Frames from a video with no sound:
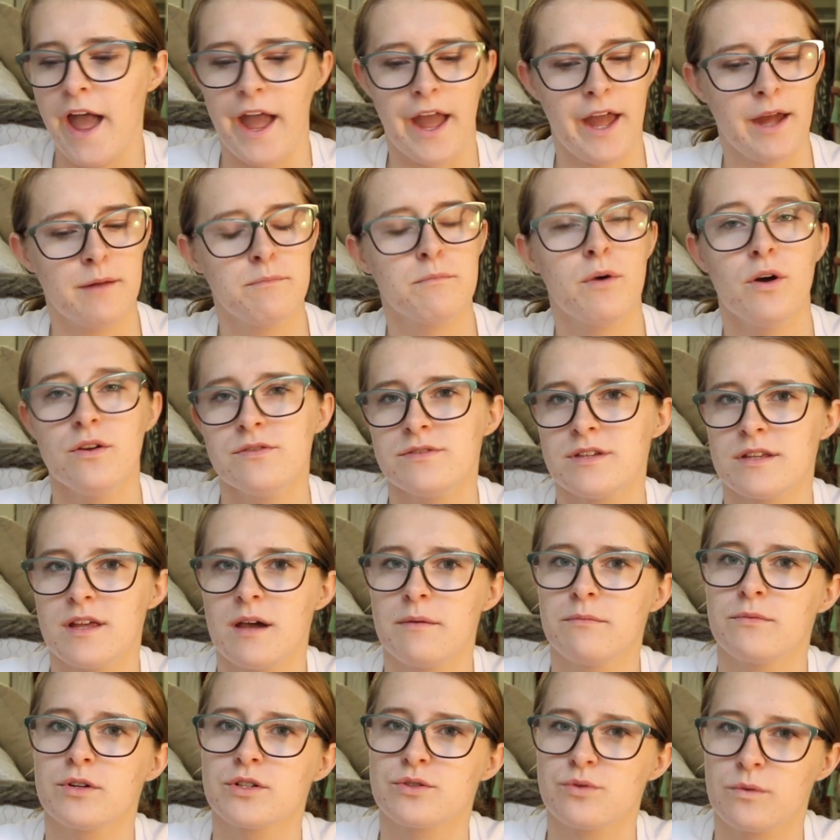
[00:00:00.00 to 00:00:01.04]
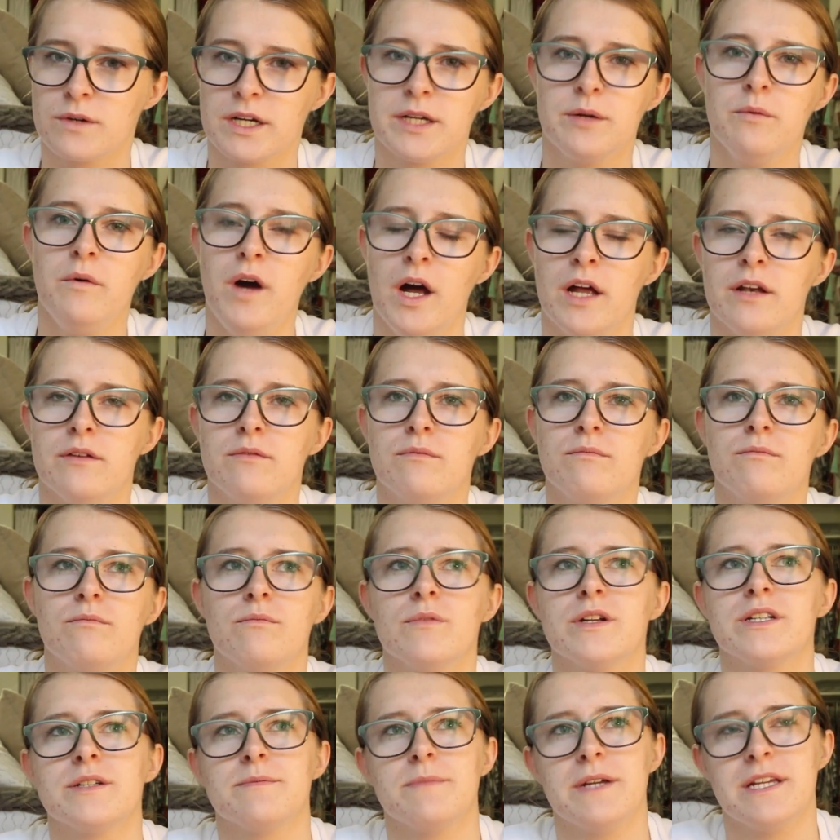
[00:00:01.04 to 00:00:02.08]
And most of them were 21,
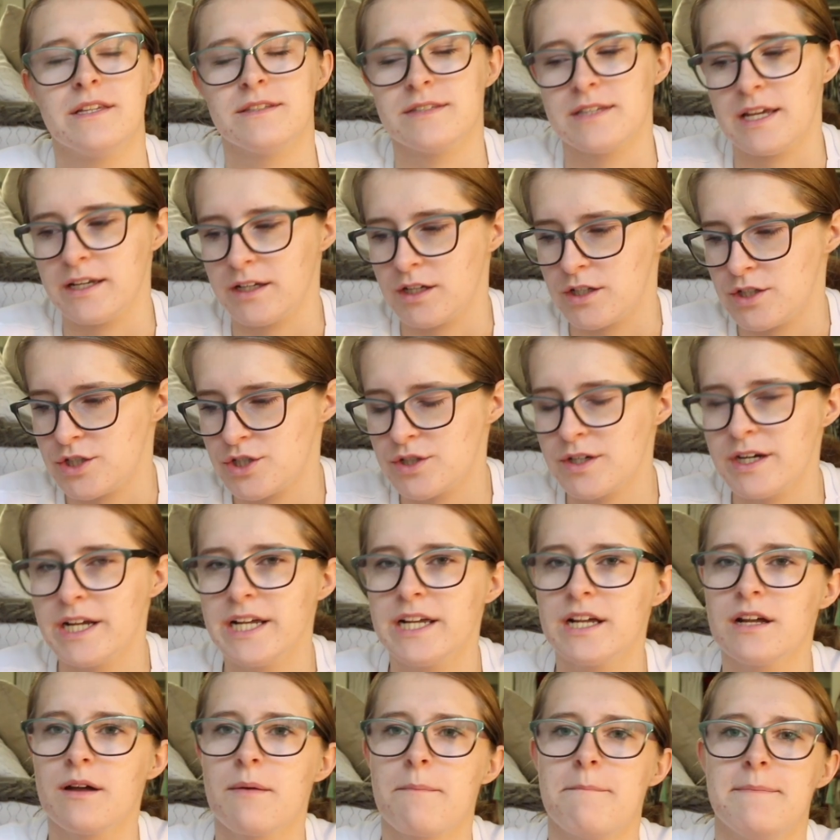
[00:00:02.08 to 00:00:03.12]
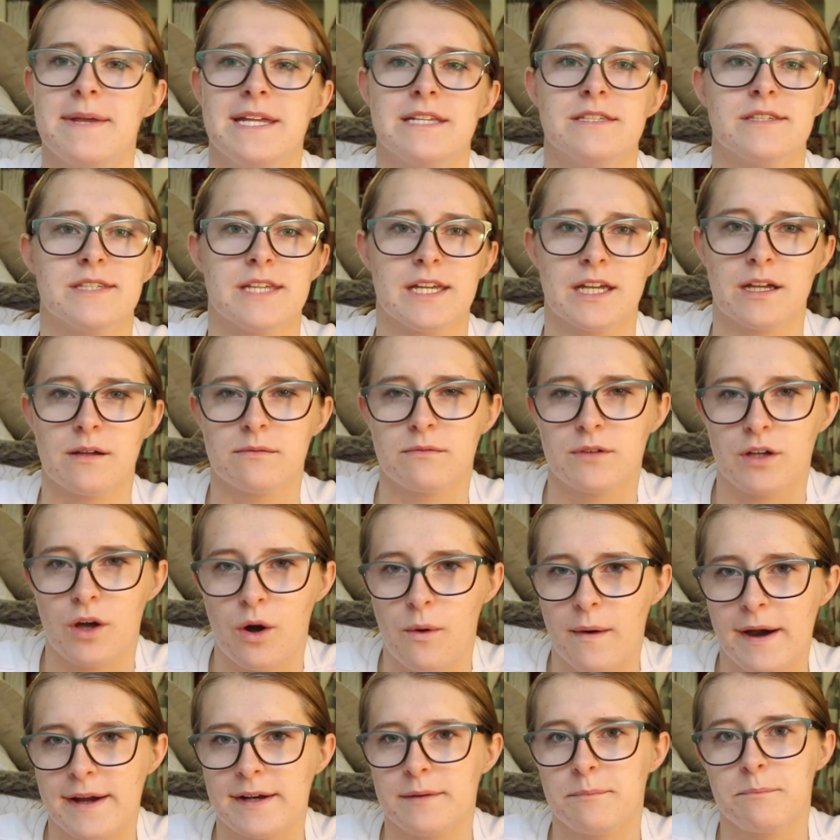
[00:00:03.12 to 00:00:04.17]
which means they could drink, means they could
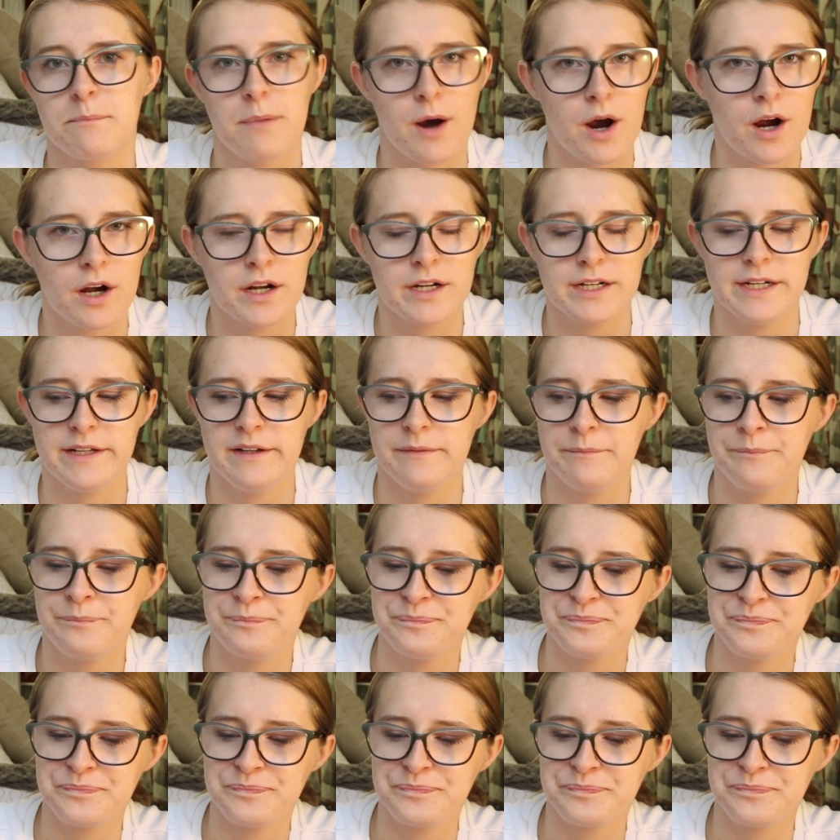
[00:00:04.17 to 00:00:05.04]
go out and party.